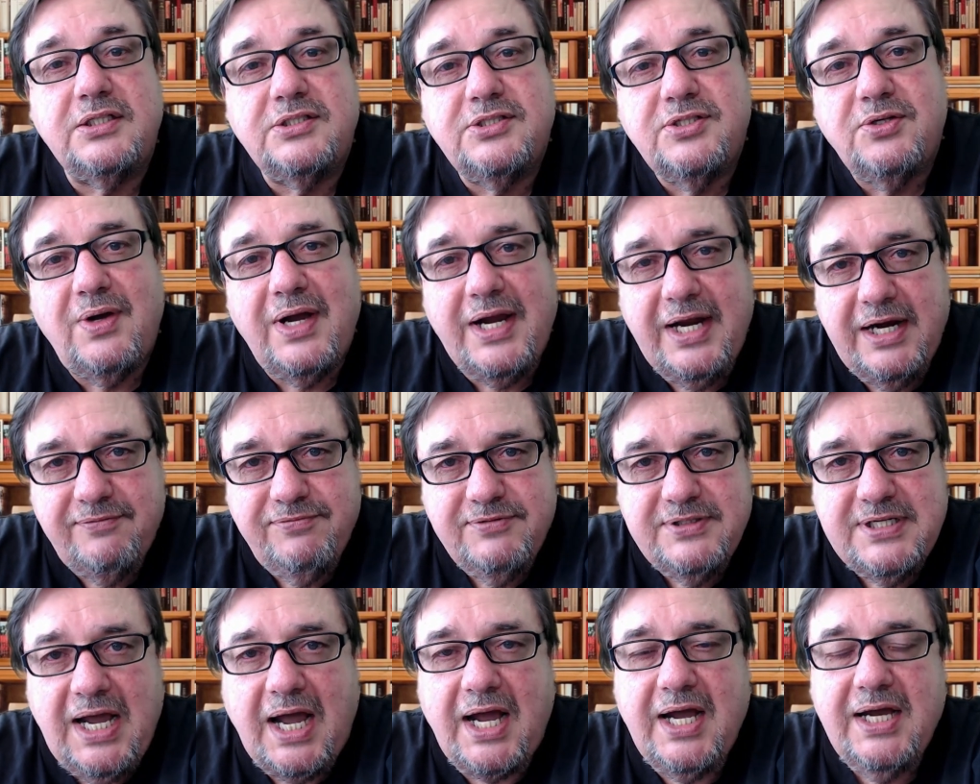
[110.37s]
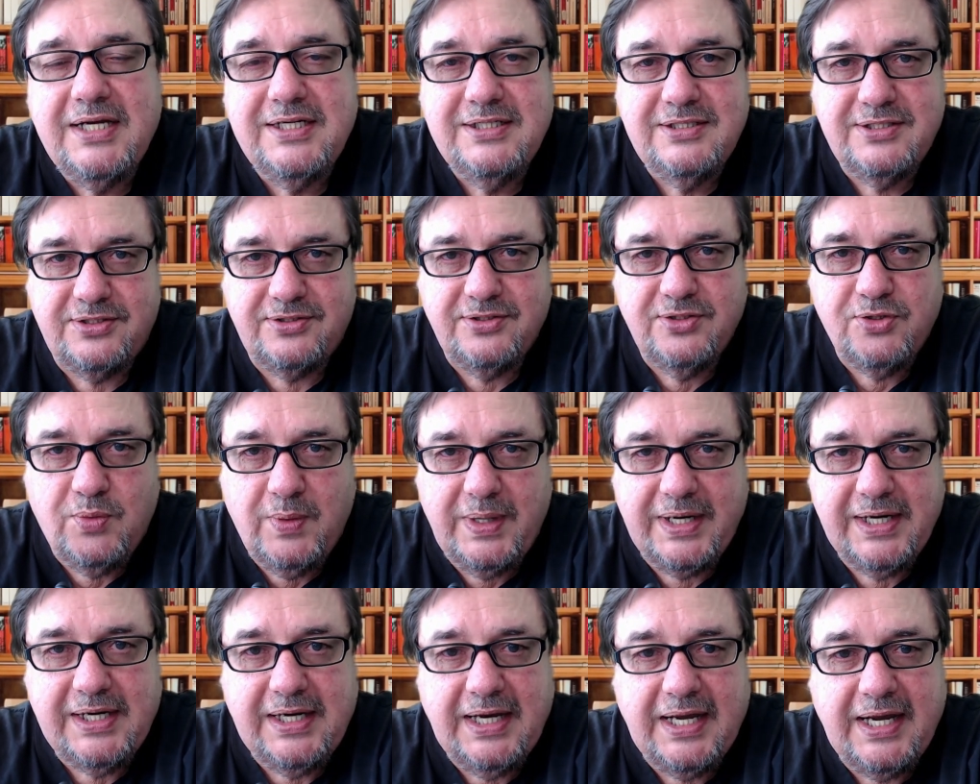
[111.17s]
So I have ties to
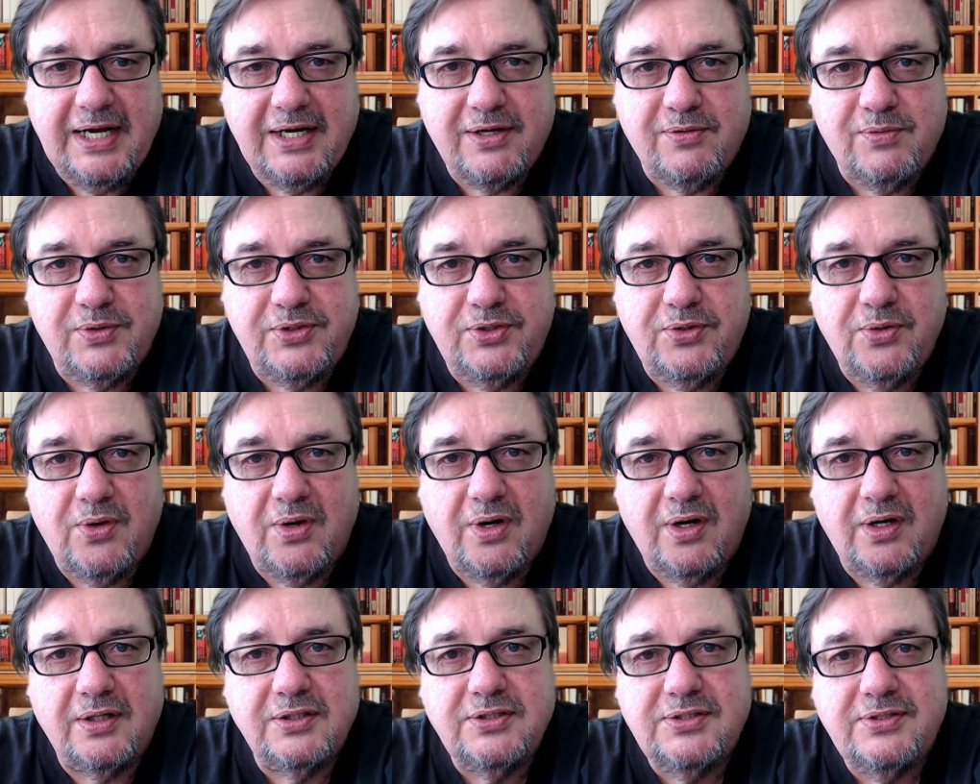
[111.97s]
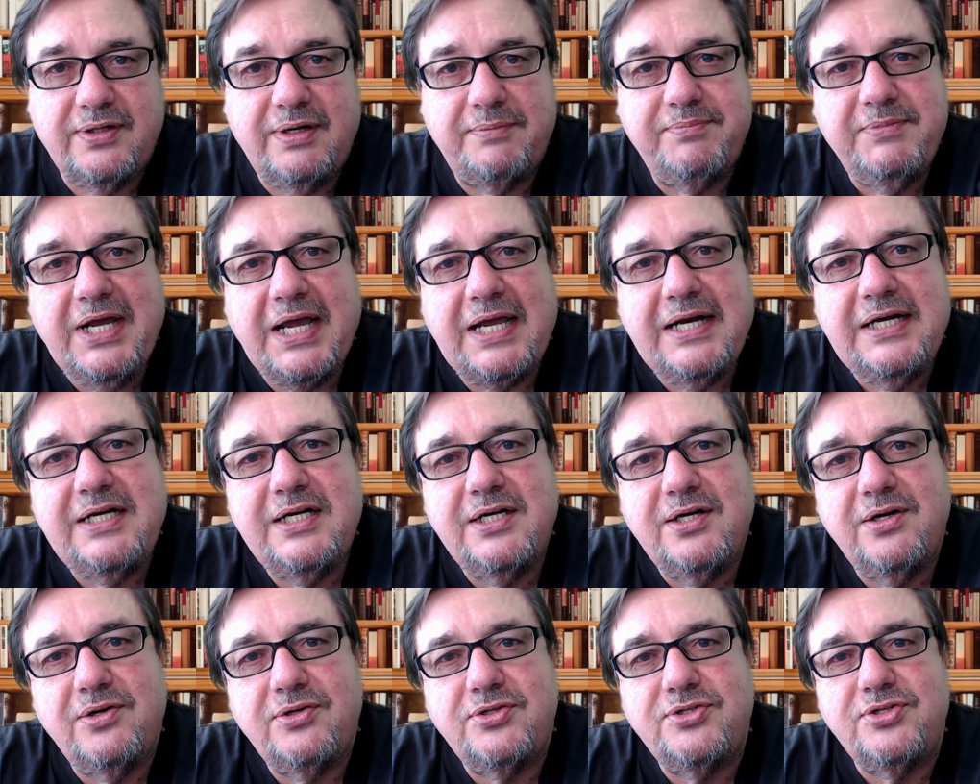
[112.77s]
Cuenca, Ecuador, so I'm not
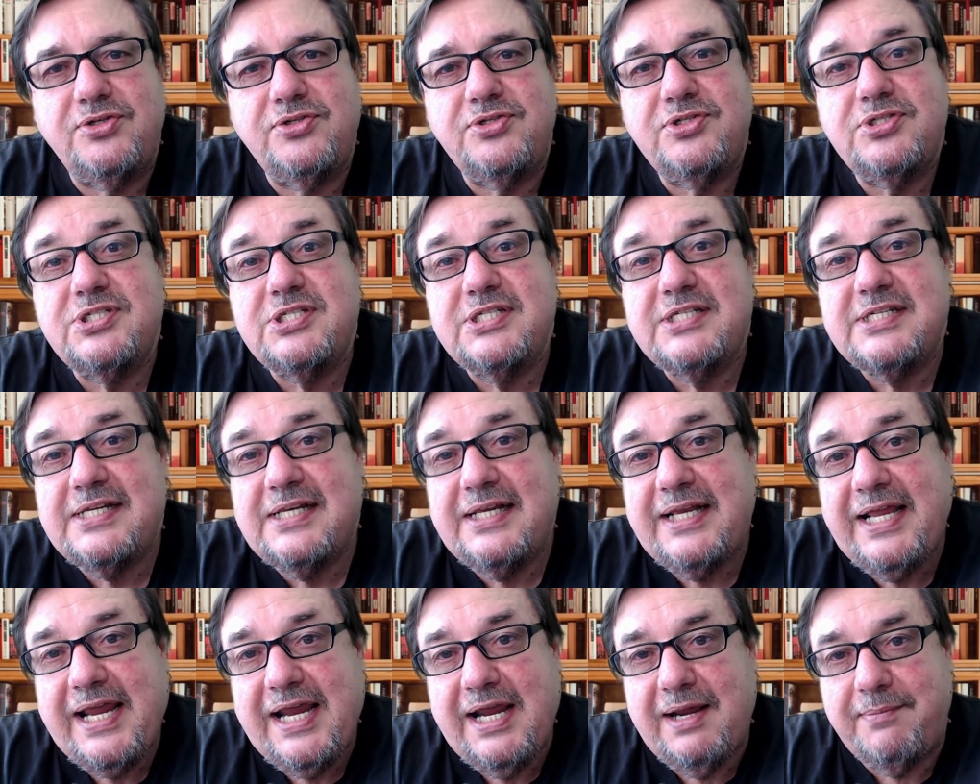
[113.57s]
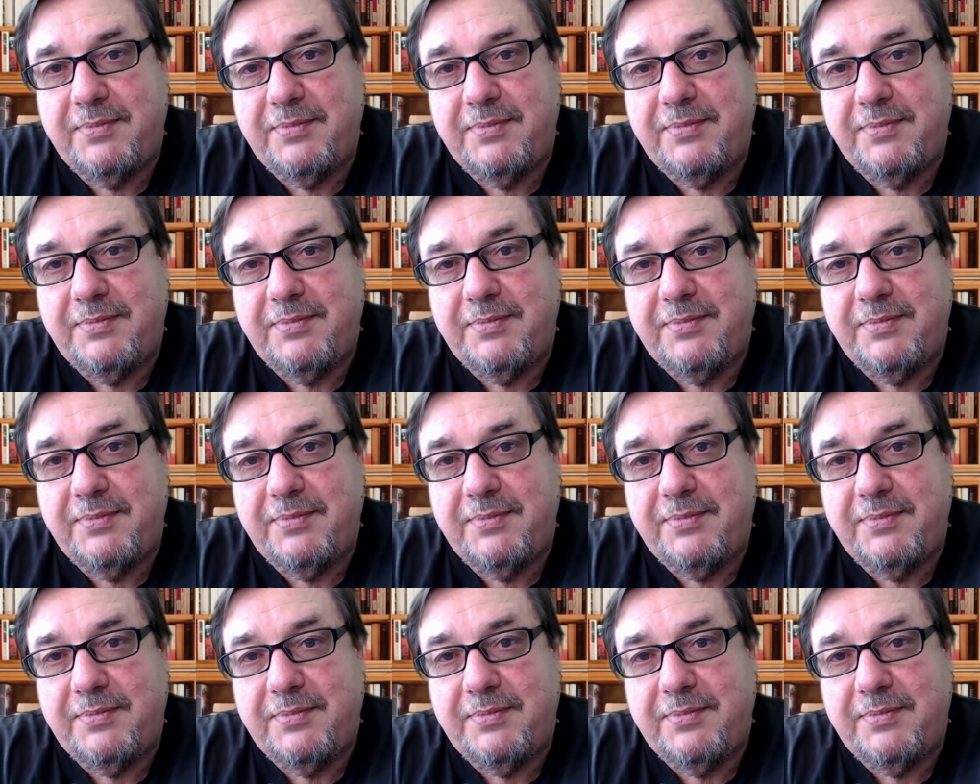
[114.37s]
here to slam